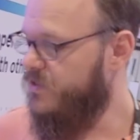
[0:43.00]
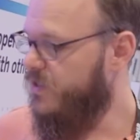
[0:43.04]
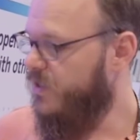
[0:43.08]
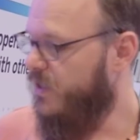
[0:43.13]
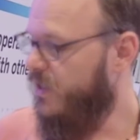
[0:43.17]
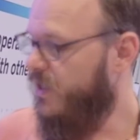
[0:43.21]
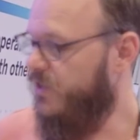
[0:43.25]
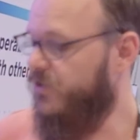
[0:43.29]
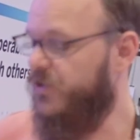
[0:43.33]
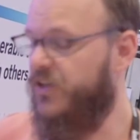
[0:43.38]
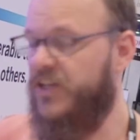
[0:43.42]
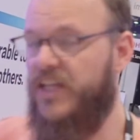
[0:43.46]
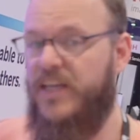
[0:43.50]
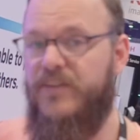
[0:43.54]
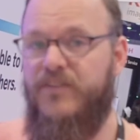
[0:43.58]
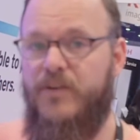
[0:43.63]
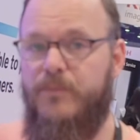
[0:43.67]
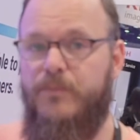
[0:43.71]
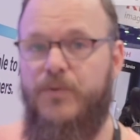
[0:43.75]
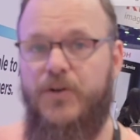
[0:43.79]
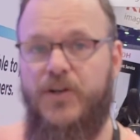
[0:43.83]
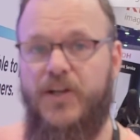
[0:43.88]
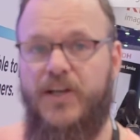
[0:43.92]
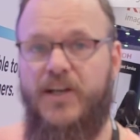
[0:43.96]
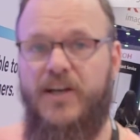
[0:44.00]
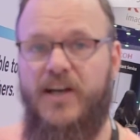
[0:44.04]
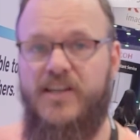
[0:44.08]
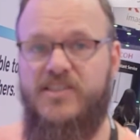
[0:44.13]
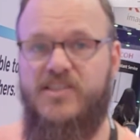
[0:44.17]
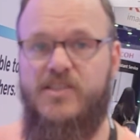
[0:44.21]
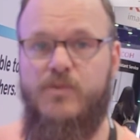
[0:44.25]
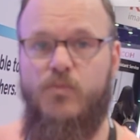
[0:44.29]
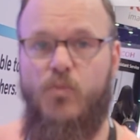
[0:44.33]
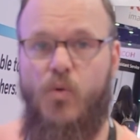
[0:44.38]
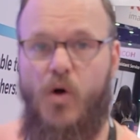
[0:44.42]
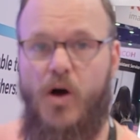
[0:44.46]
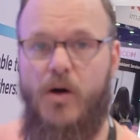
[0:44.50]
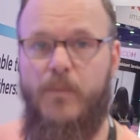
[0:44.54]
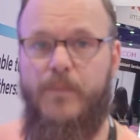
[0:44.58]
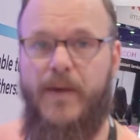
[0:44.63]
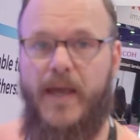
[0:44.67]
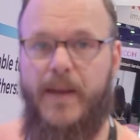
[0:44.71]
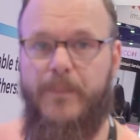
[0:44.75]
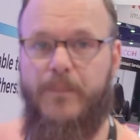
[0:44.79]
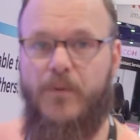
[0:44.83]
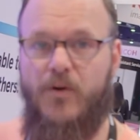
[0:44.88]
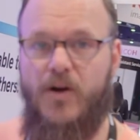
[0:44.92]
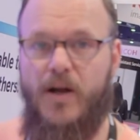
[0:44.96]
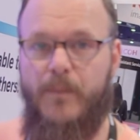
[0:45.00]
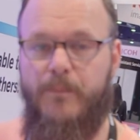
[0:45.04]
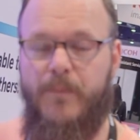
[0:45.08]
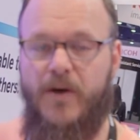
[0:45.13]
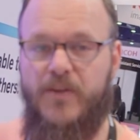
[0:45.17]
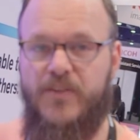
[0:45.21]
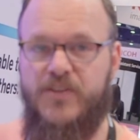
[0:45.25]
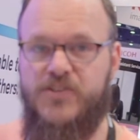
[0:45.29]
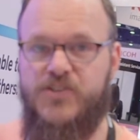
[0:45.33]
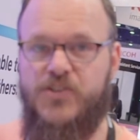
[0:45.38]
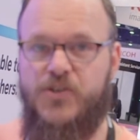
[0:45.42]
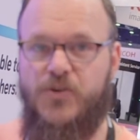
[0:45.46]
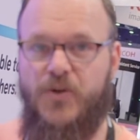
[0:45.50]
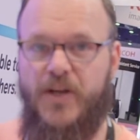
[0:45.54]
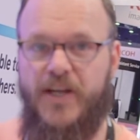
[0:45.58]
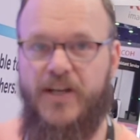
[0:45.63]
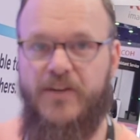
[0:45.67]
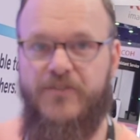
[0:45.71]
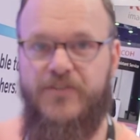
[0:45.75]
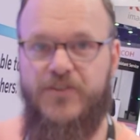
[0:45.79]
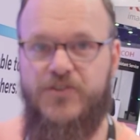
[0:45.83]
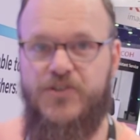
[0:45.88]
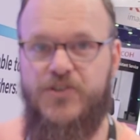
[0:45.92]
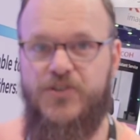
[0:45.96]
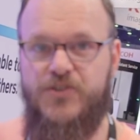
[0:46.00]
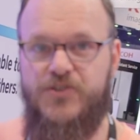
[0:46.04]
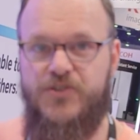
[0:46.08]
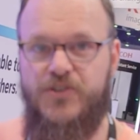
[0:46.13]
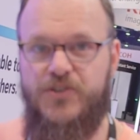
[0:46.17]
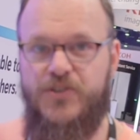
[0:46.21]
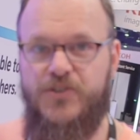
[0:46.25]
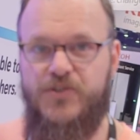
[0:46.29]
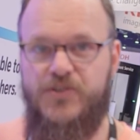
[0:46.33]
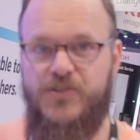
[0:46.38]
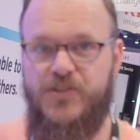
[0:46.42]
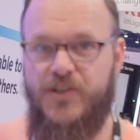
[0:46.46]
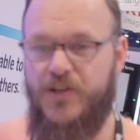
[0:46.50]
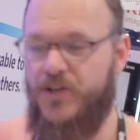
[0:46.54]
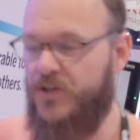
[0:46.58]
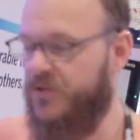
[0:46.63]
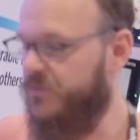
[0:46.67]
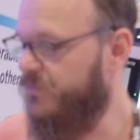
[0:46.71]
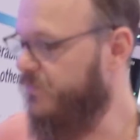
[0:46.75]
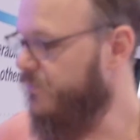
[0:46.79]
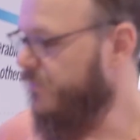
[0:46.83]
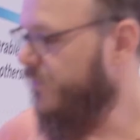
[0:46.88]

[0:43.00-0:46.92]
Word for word: and you can even put a custom wallpaper up on the screen if you choose to do so.